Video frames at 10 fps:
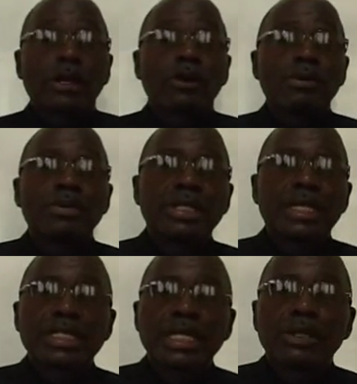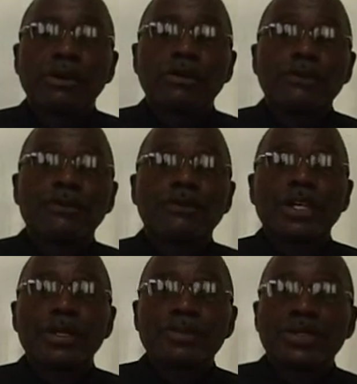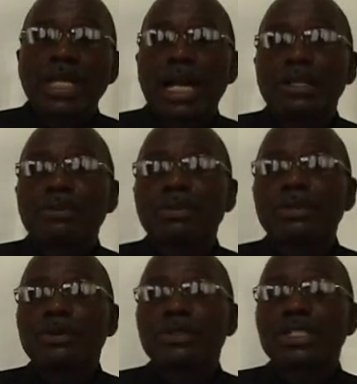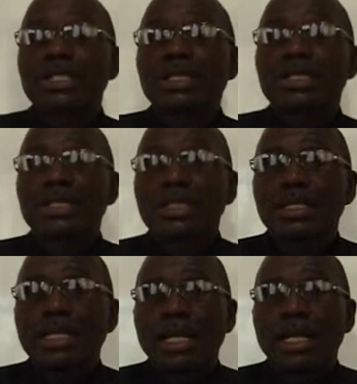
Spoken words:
combination of verbs and prepositions,